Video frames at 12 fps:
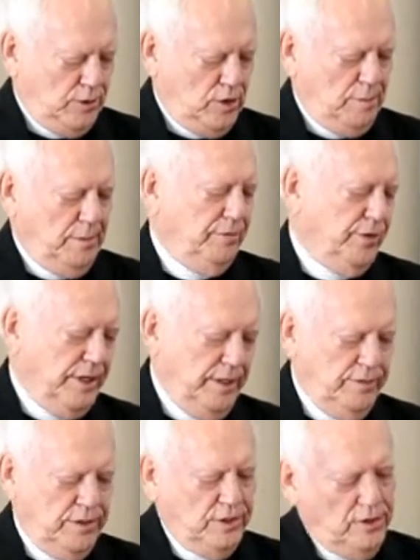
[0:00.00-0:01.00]
was talking about
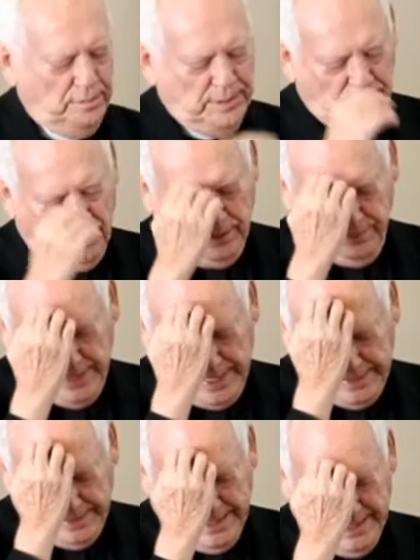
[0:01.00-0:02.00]
forgiveness, talking about all of that.